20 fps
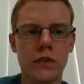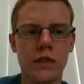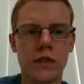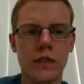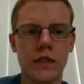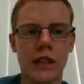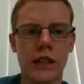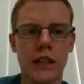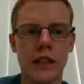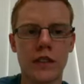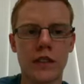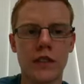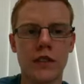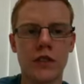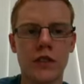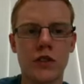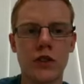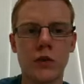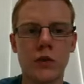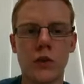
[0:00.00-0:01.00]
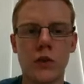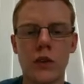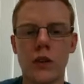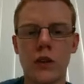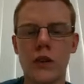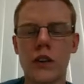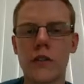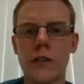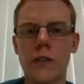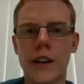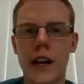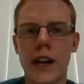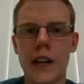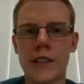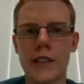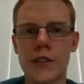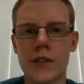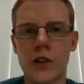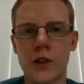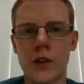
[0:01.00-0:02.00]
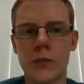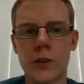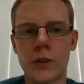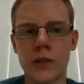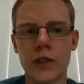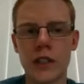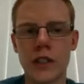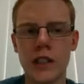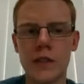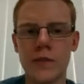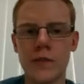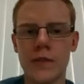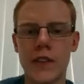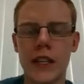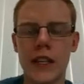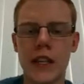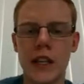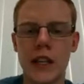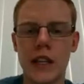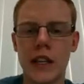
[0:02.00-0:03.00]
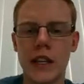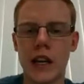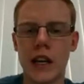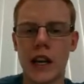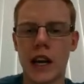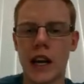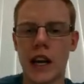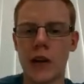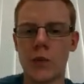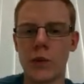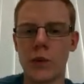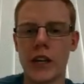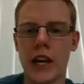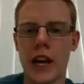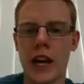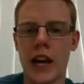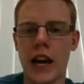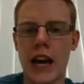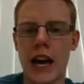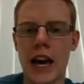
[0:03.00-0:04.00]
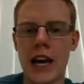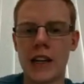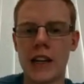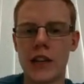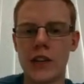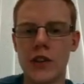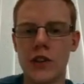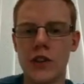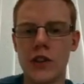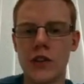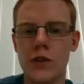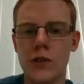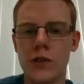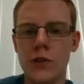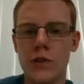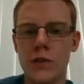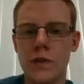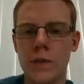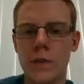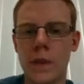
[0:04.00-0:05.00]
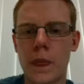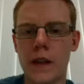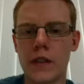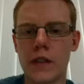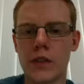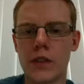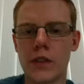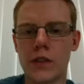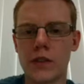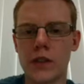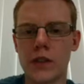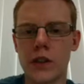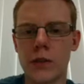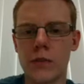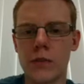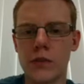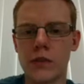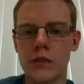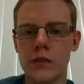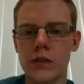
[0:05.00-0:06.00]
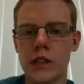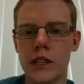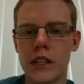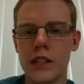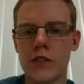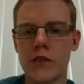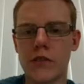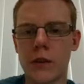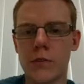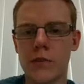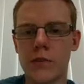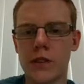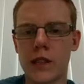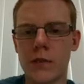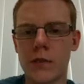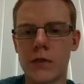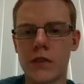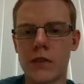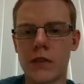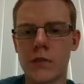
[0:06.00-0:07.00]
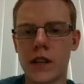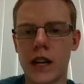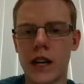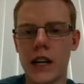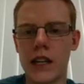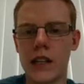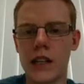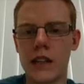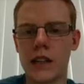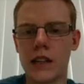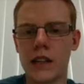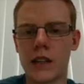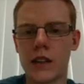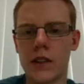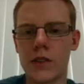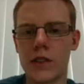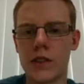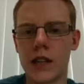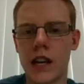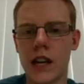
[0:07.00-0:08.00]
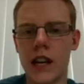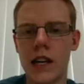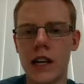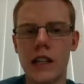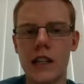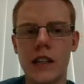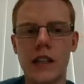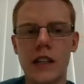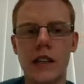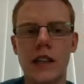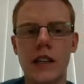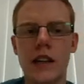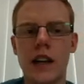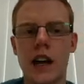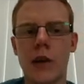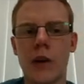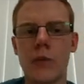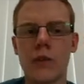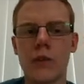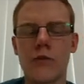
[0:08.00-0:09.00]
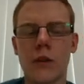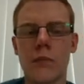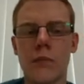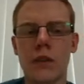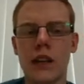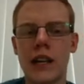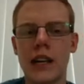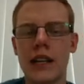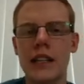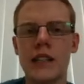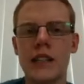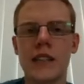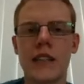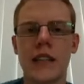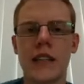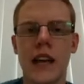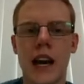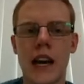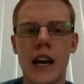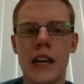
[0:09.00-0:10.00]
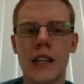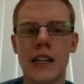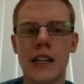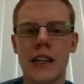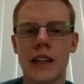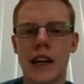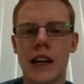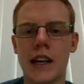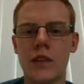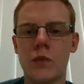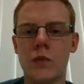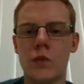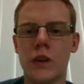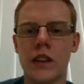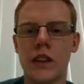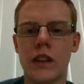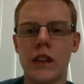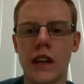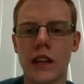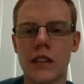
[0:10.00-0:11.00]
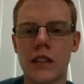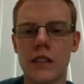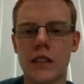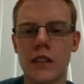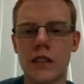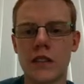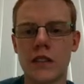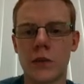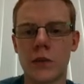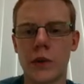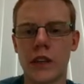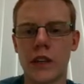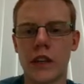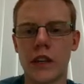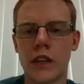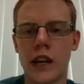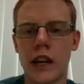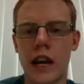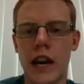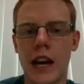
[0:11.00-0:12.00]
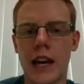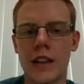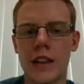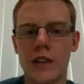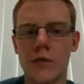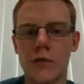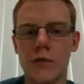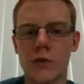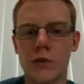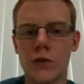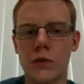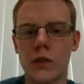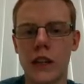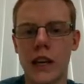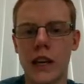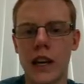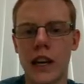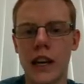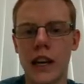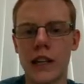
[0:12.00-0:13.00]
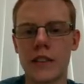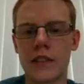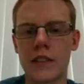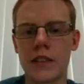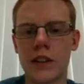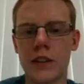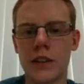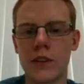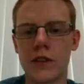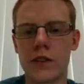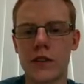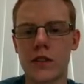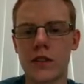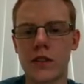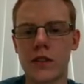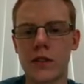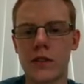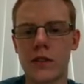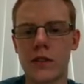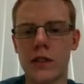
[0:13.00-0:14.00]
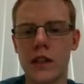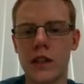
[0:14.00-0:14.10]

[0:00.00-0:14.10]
that is 2 or longer and has terminals in it, and we add a new non-terminal, t subscript a, that goes to a, and we replace the a in that with that. So we add the rule s goes to